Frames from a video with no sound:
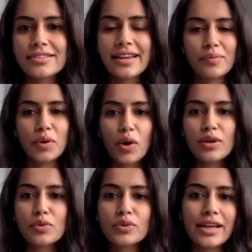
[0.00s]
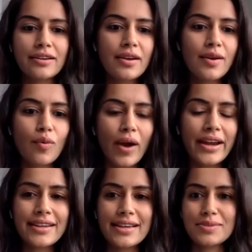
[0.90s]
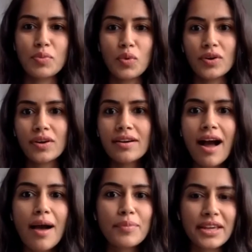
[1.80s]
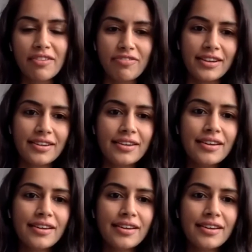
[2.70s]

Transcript: Like, we all know that white has a more calming effect.